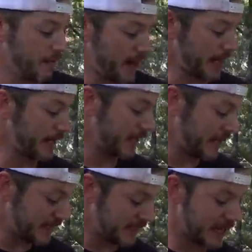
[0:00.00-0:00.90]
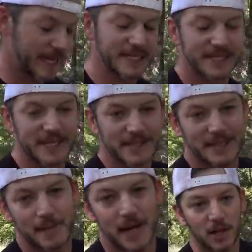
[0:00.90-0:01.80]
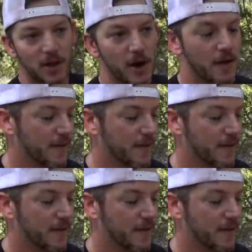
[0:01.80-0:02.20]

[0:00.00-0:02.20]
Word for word: Back in nineteen eighty-six, they a law